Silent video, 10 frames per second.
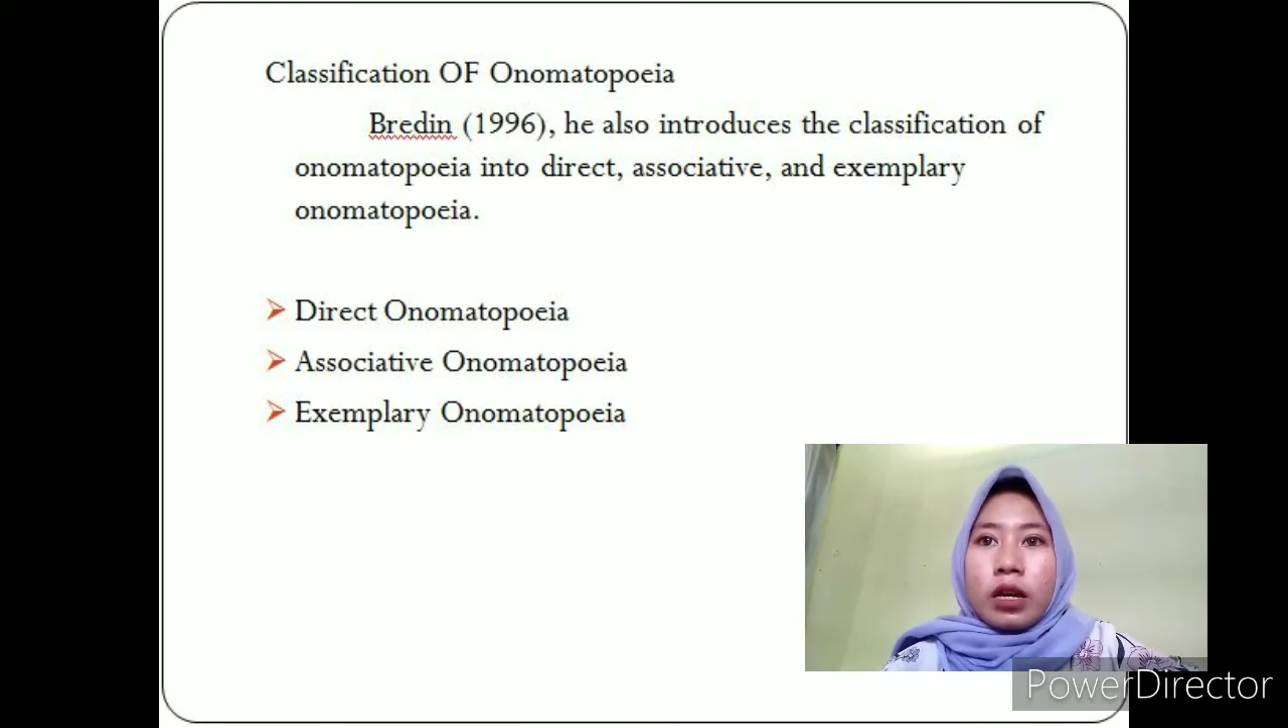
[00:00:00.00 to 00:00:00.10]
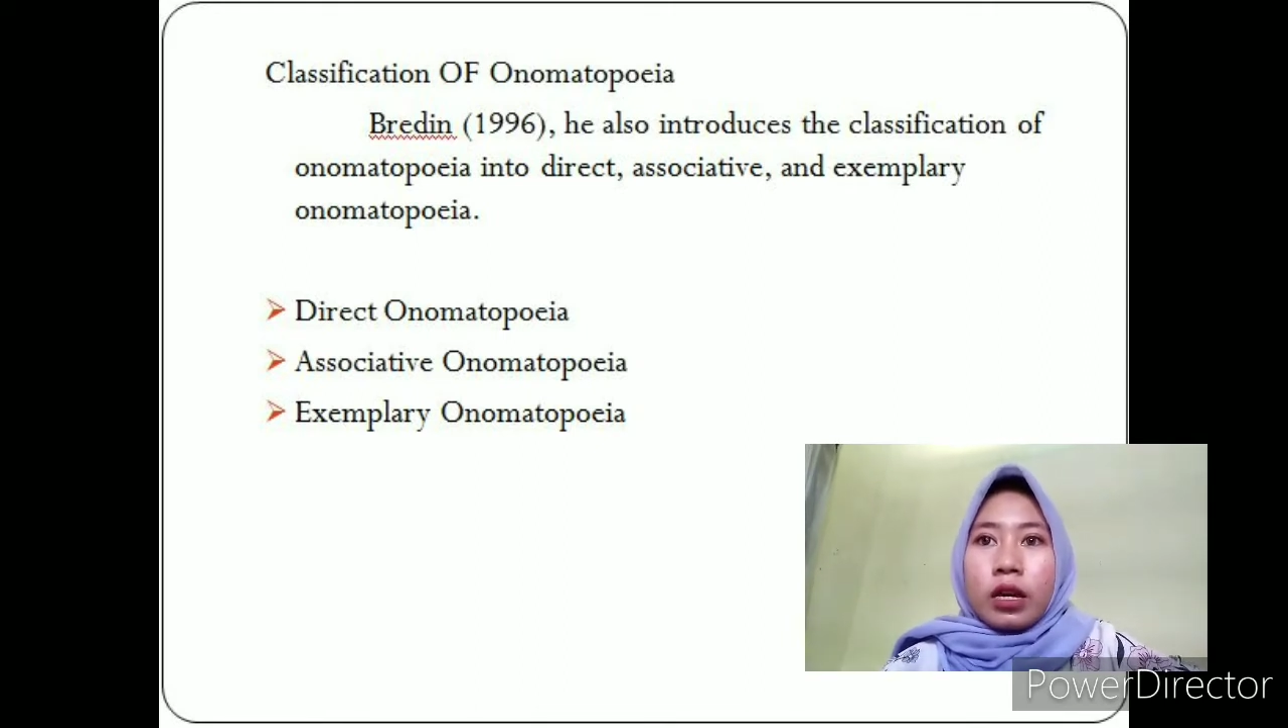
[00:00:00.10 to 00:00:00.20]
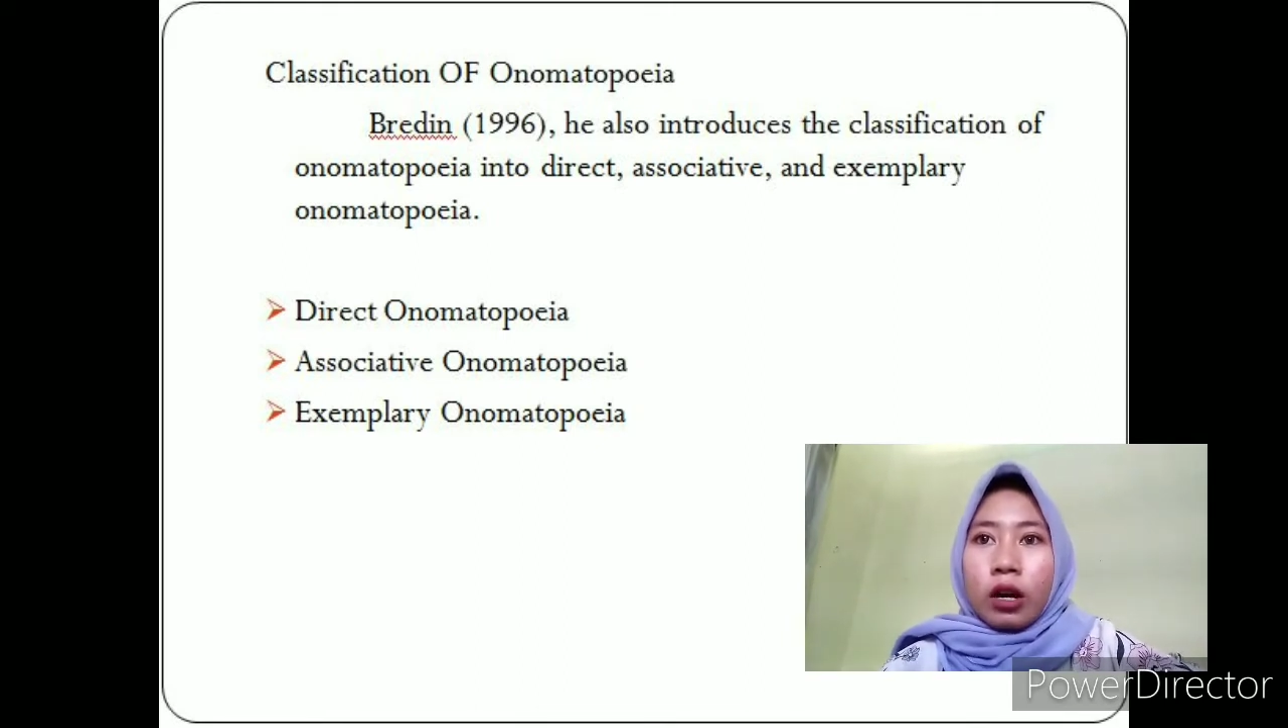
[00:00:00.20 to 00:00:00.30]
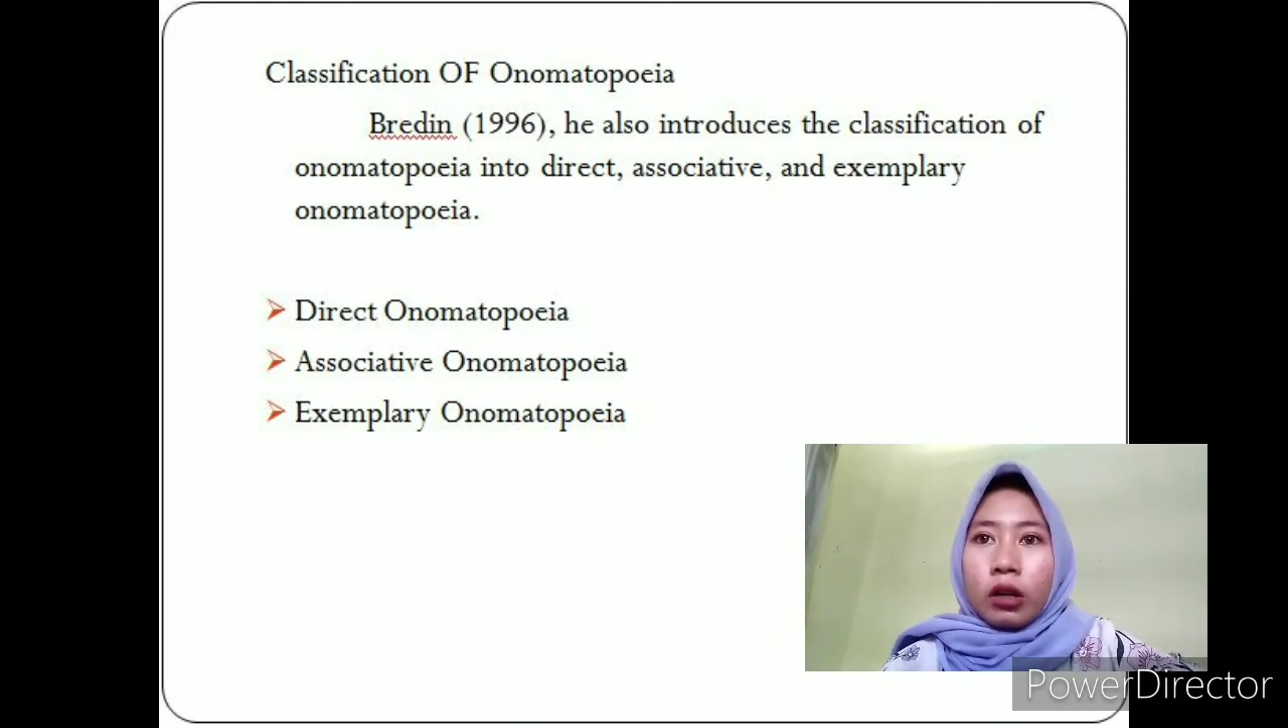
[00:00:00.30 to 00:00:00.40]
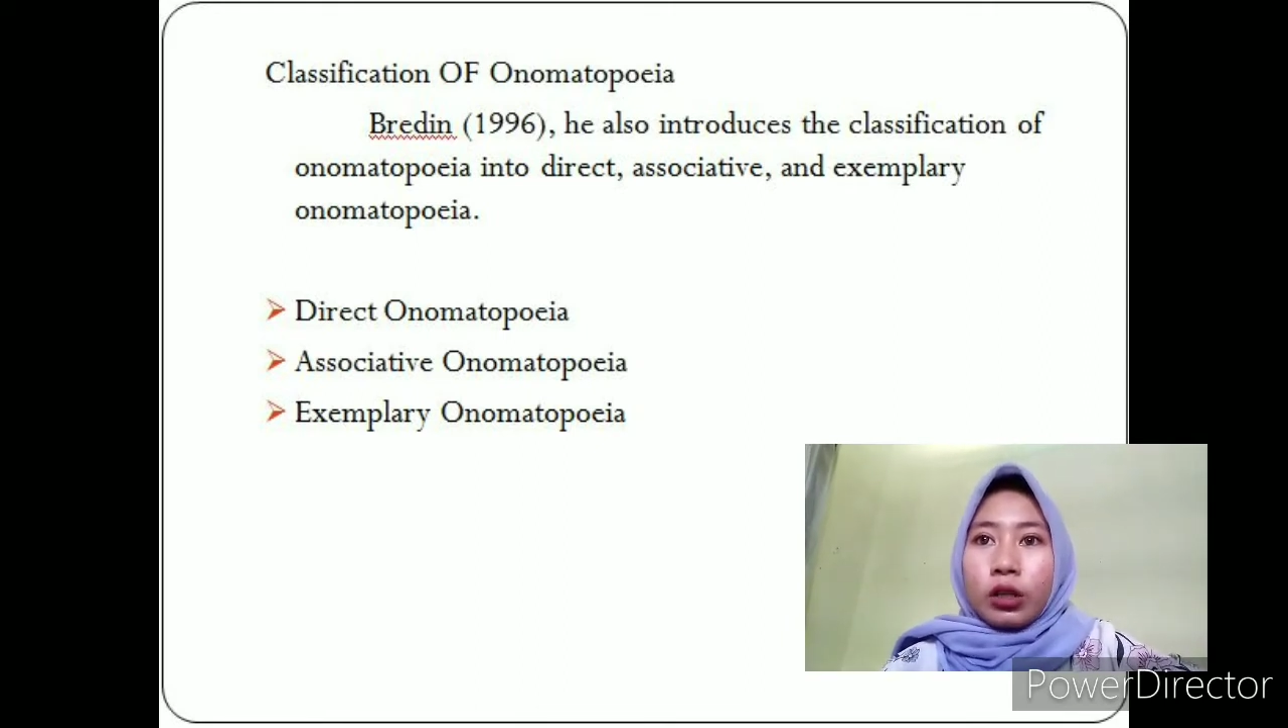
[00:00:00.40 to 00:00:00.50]

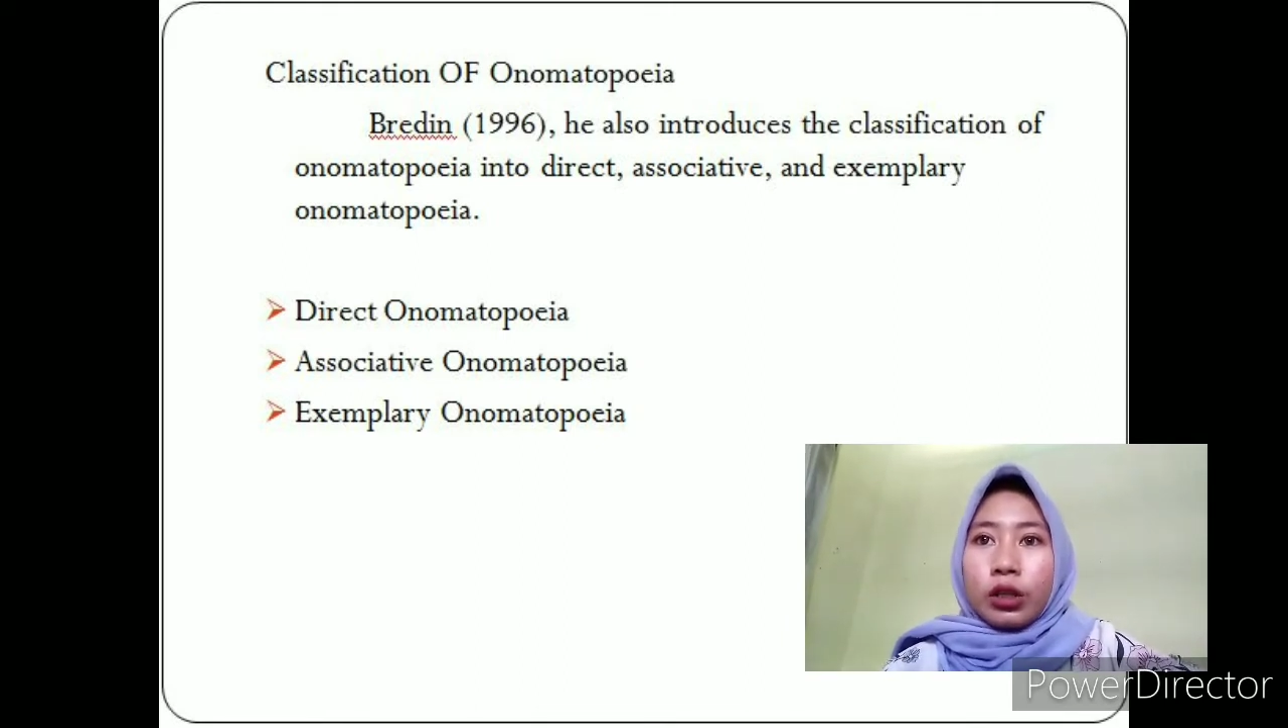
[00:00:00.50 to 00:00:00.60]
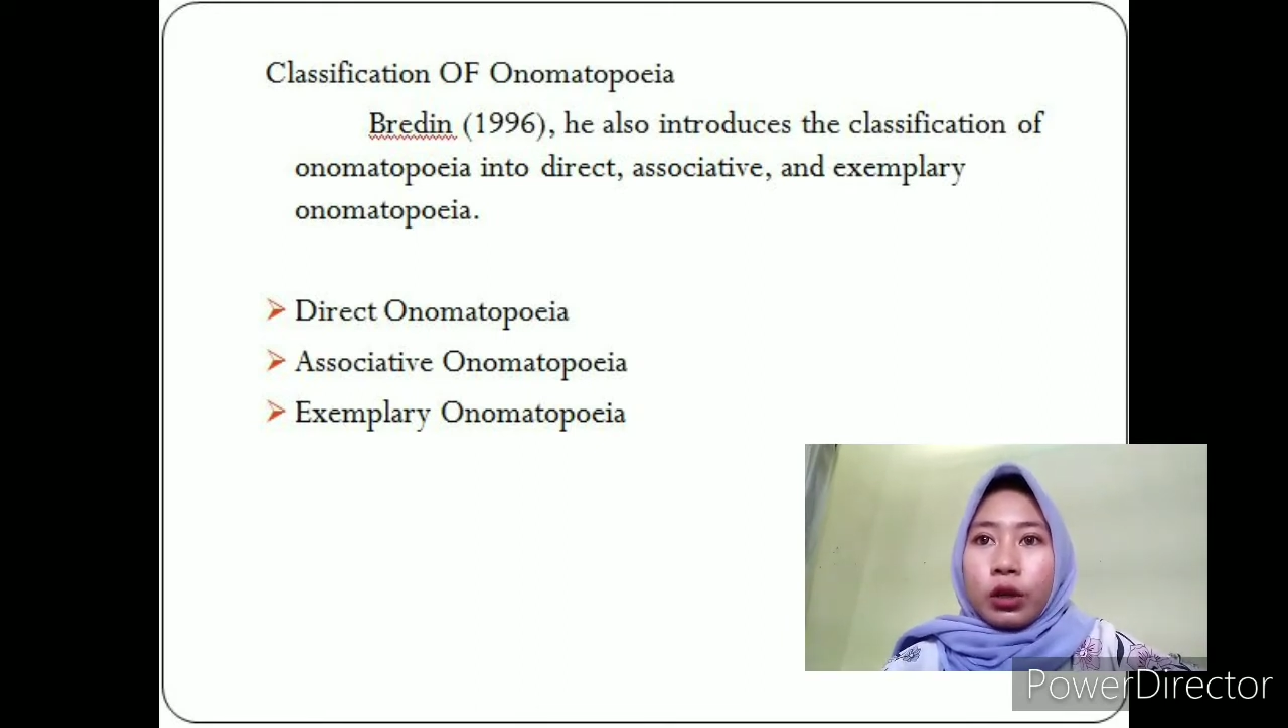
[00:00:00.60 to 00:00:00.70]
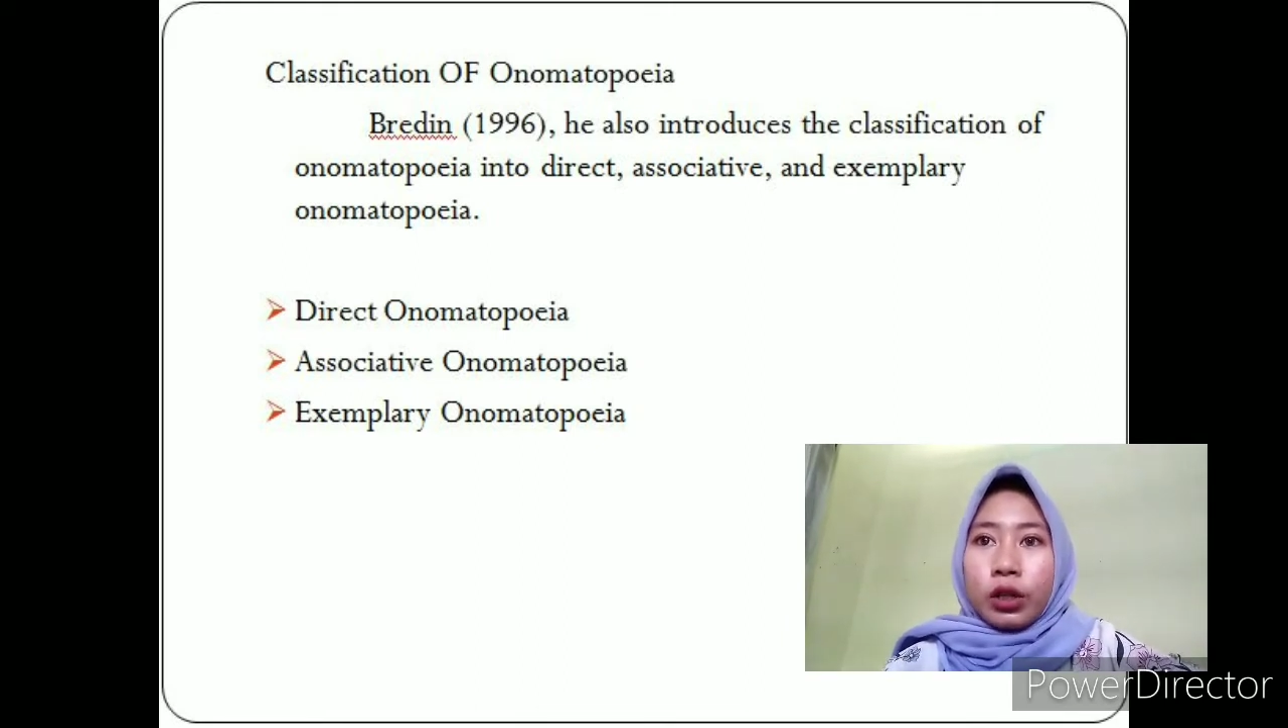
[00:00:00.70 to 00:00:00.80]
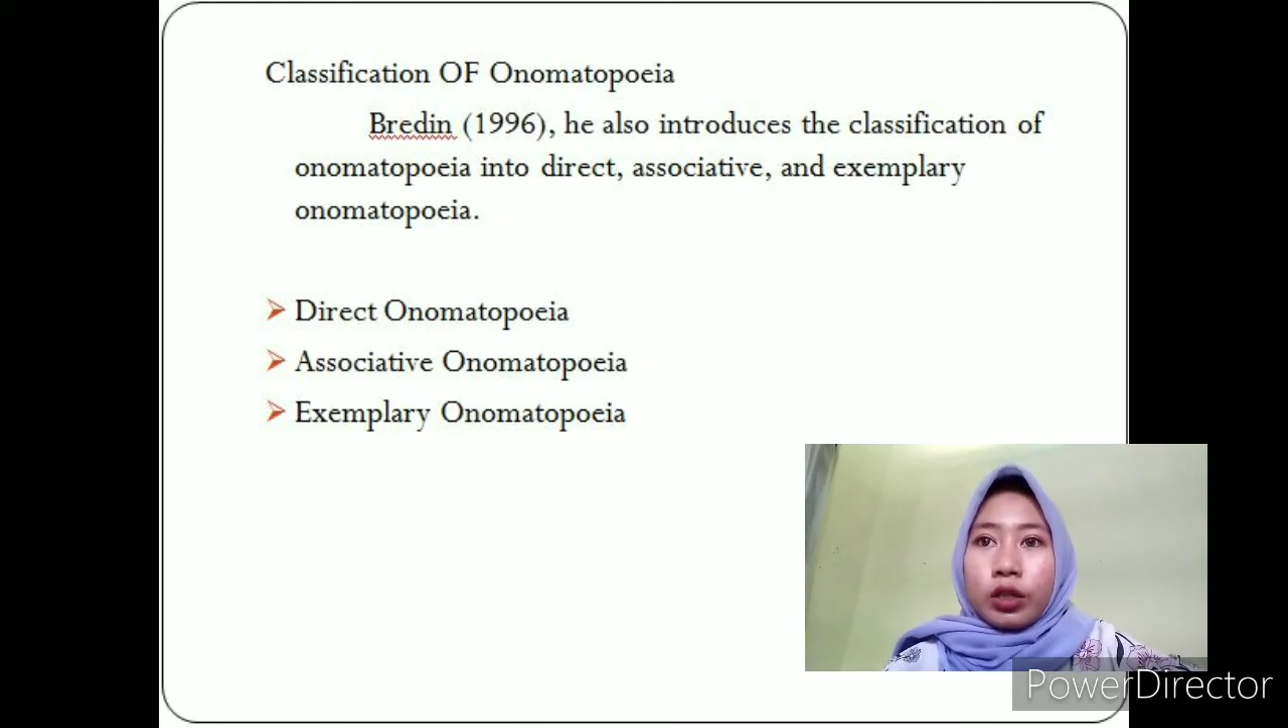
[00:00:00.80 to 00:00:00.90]
He also